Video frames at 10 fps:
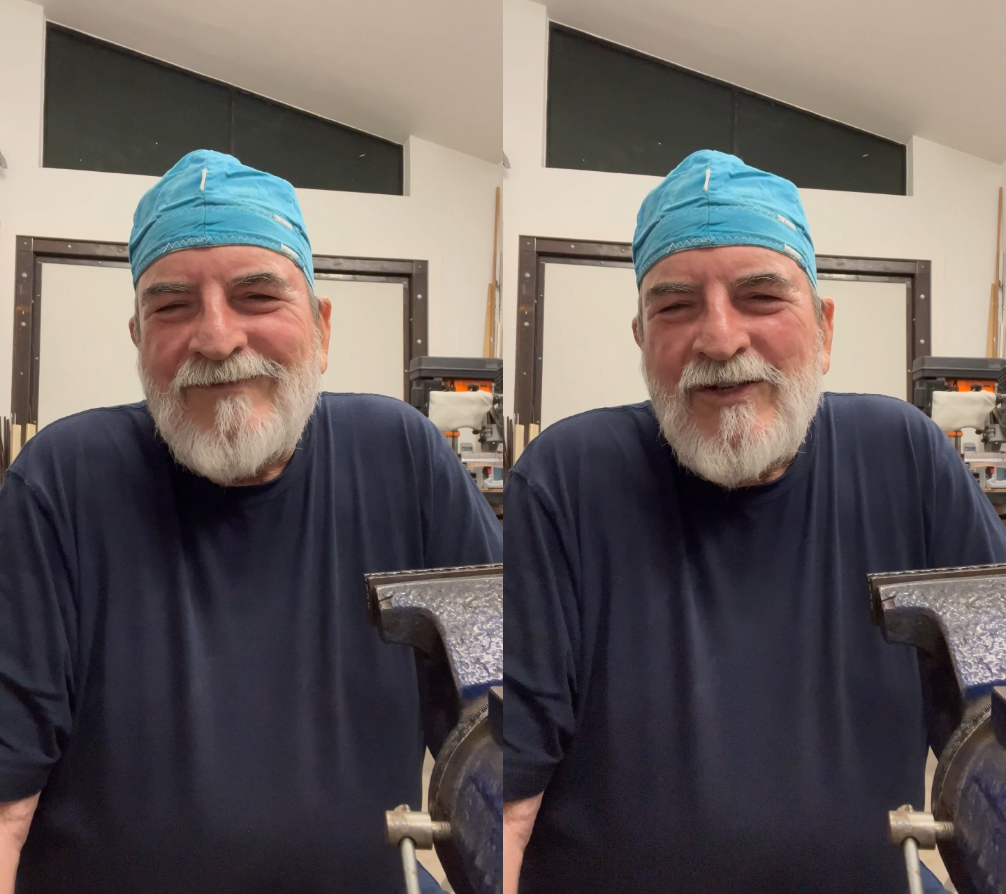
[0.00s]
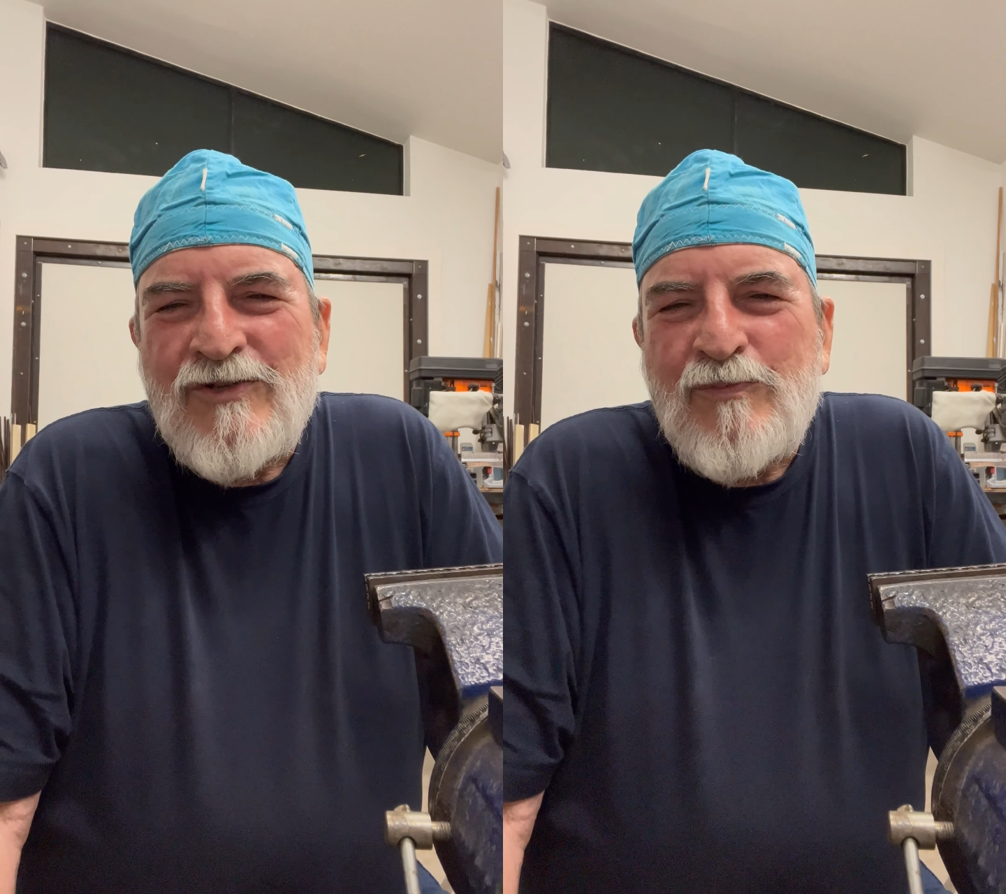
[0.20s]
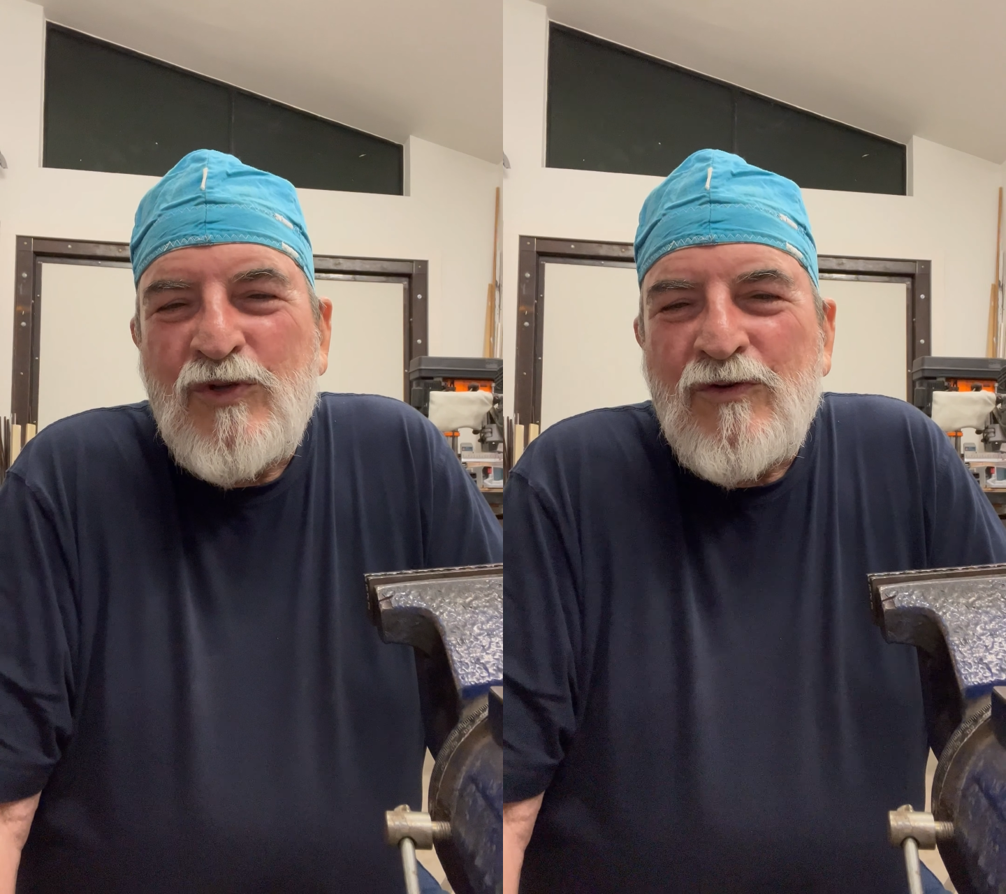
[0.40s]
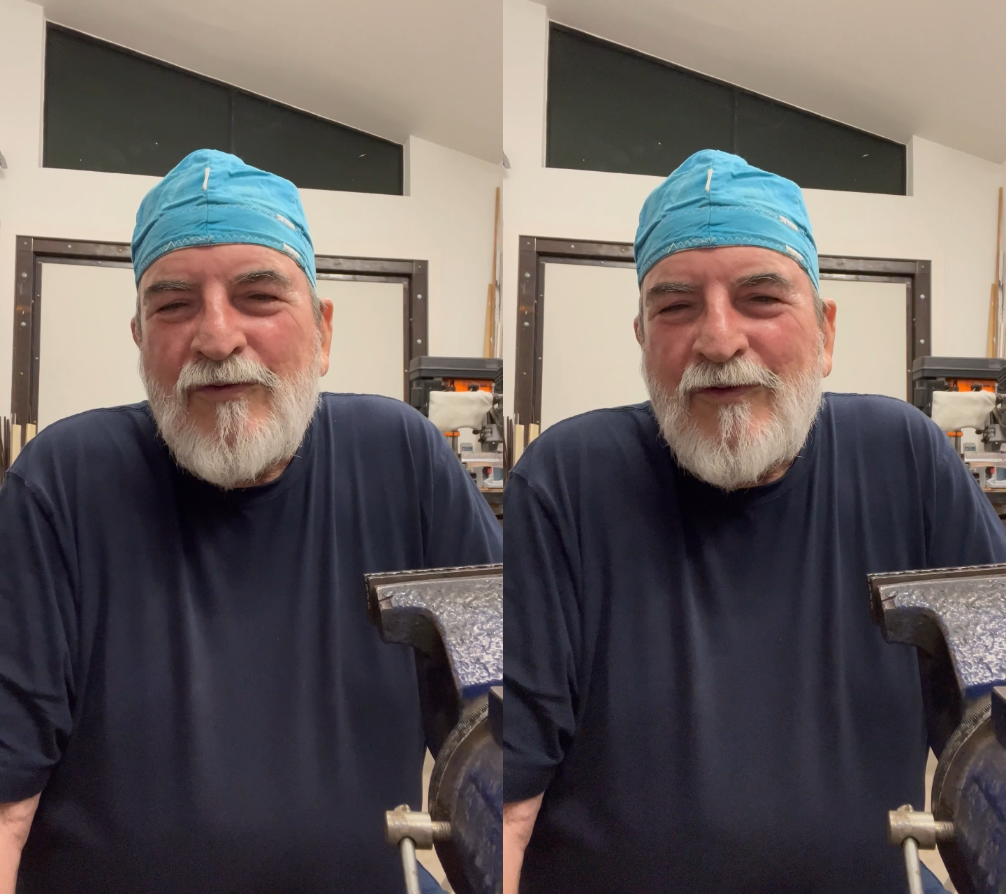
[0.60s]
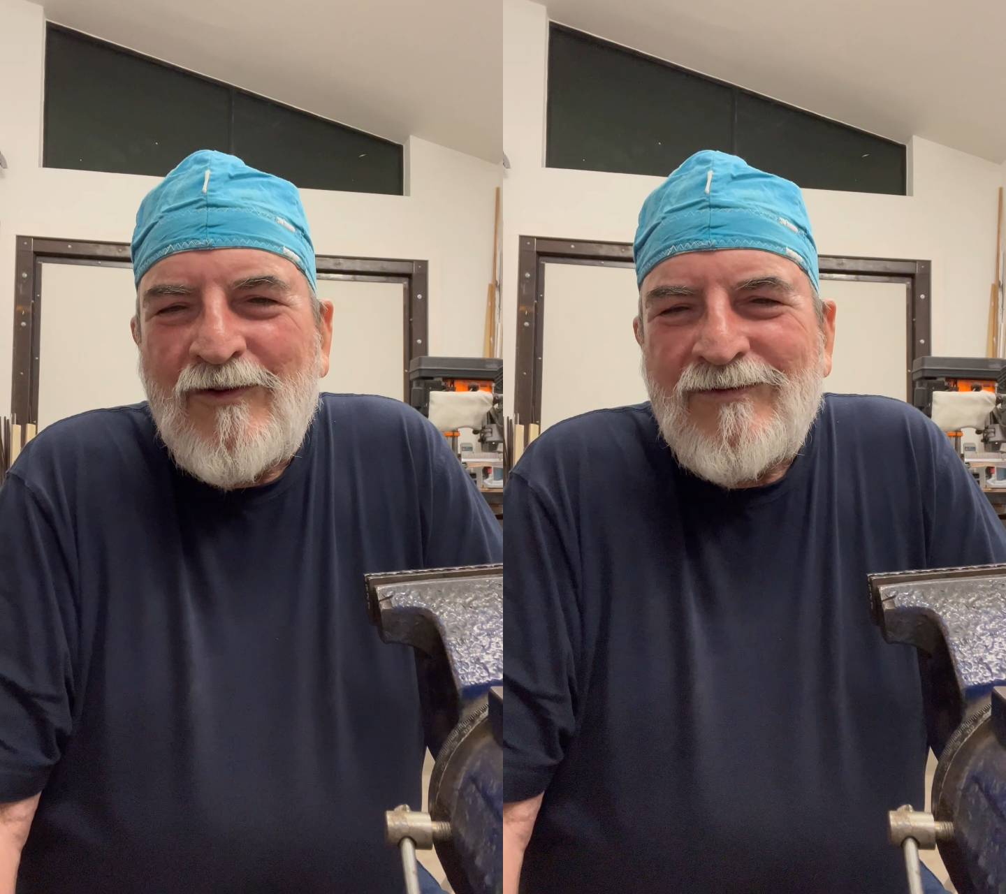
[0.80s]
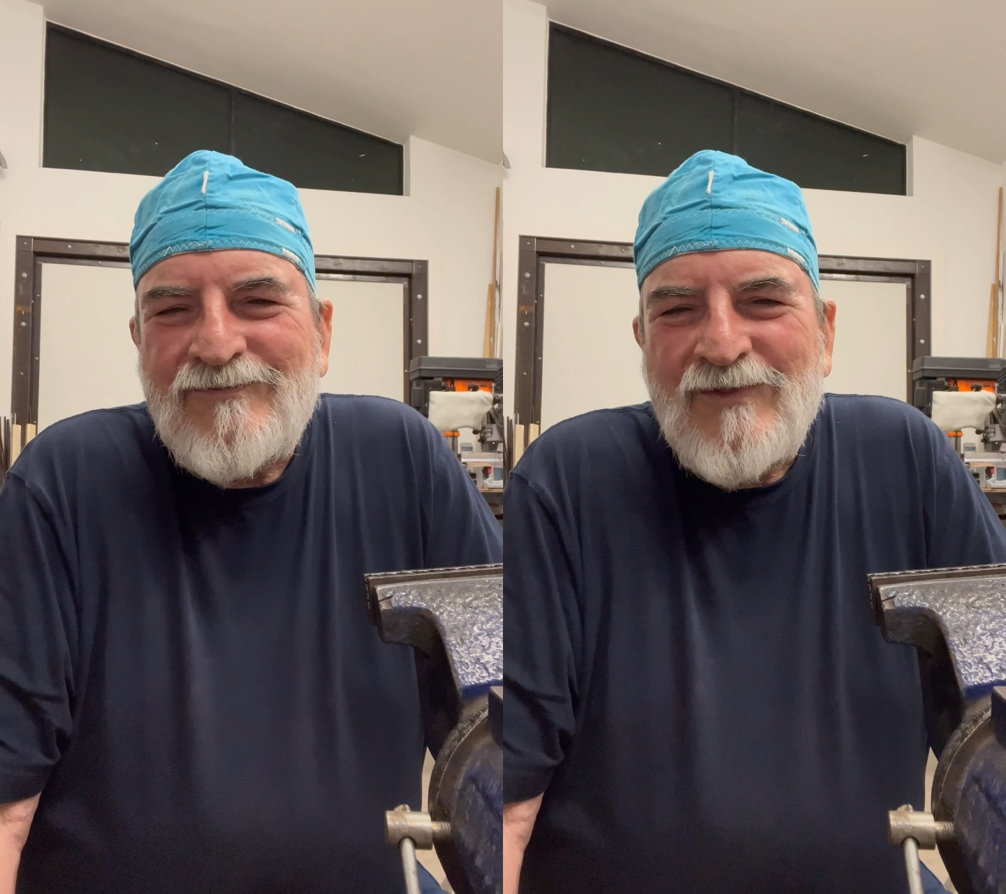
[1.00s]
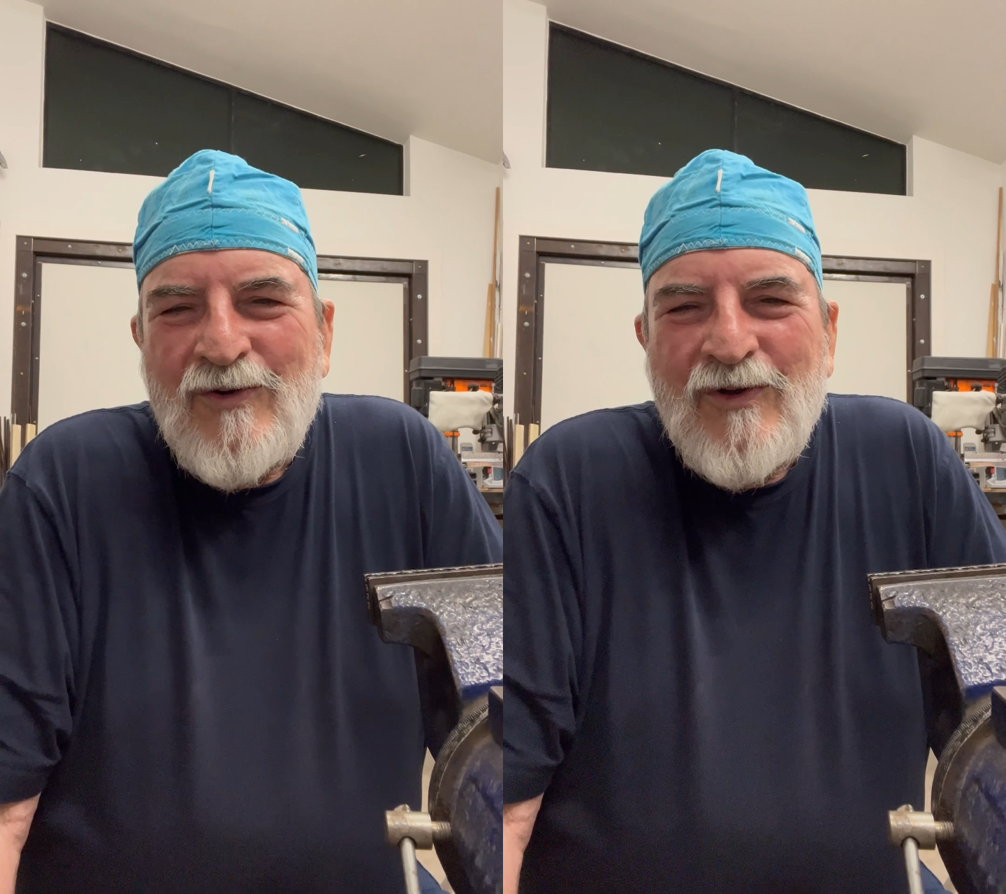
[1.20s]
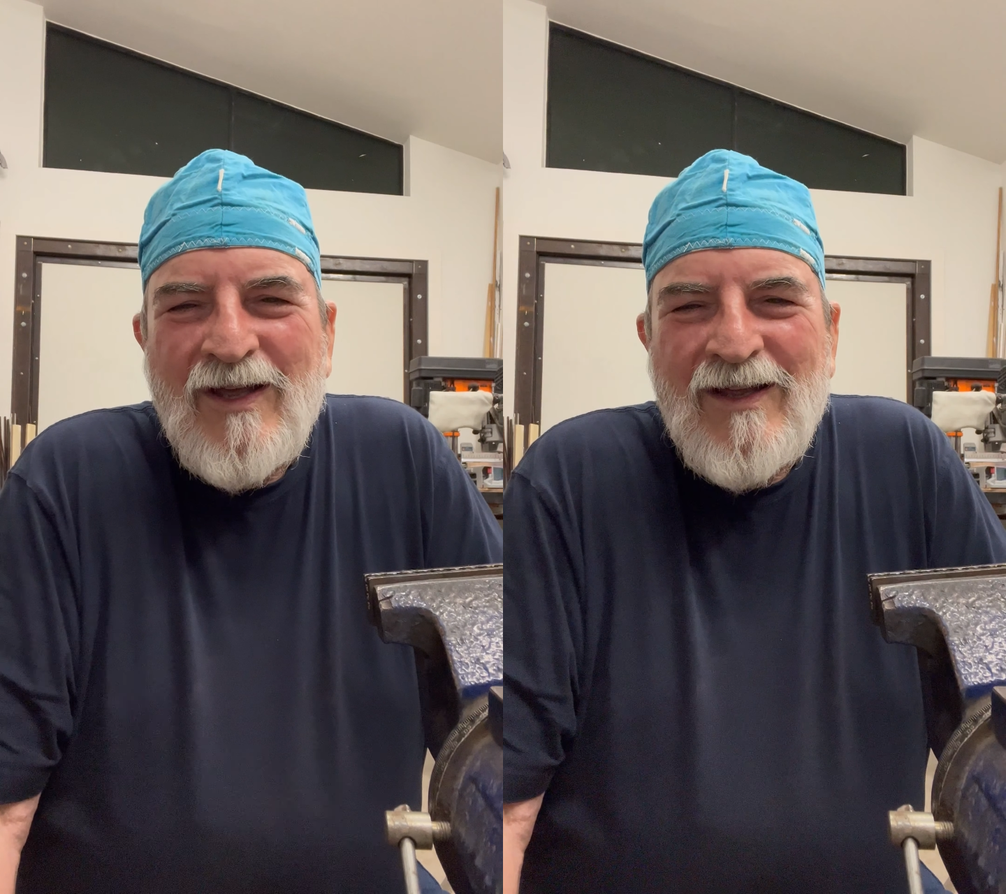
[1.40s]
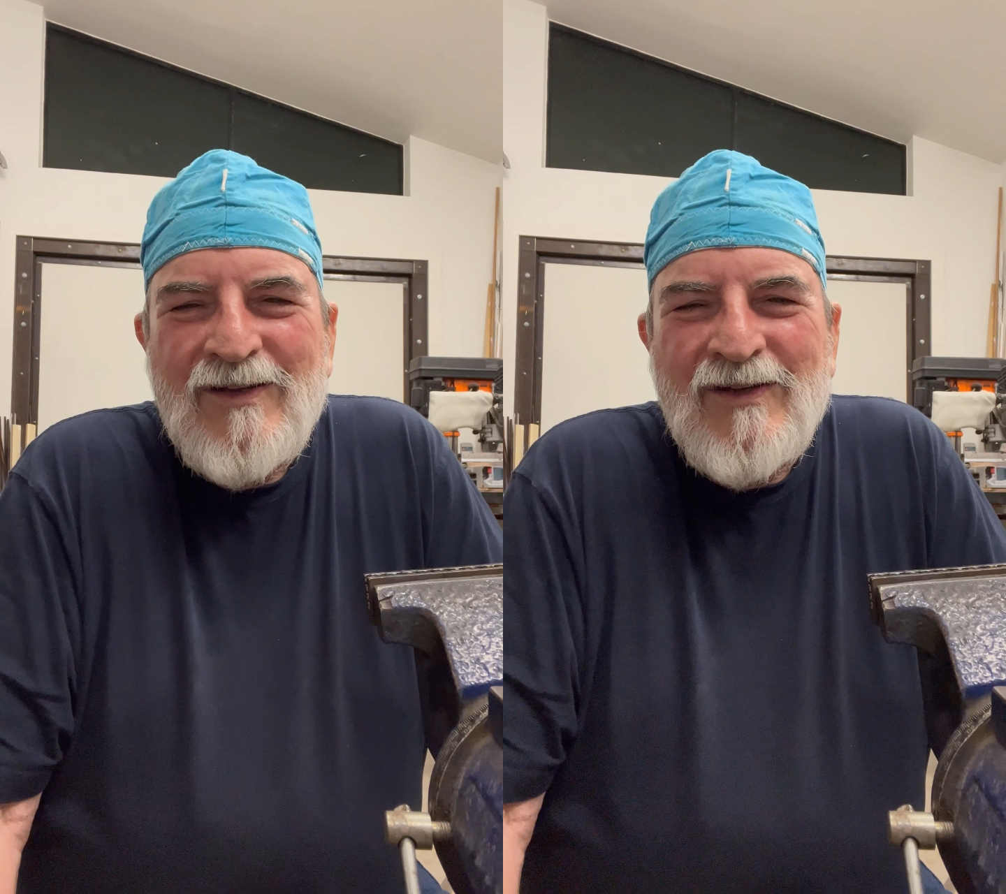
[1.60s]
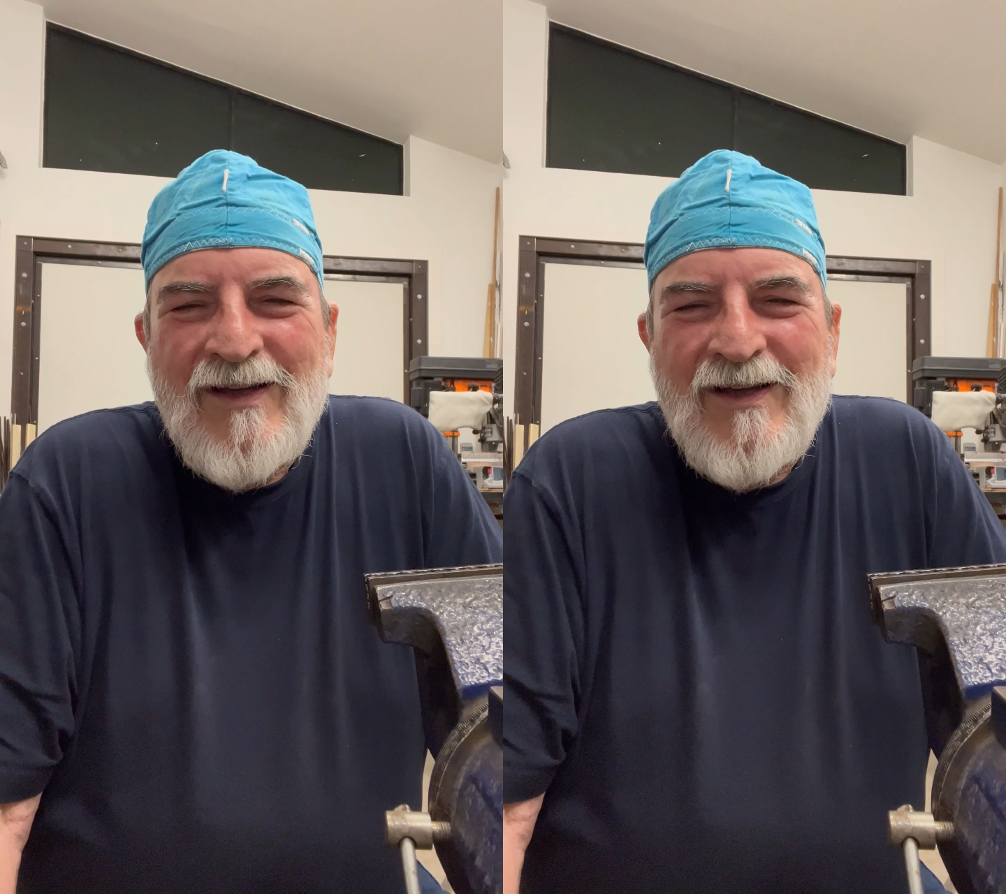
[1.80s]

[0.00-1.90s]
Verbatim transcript: is beautiful, okay?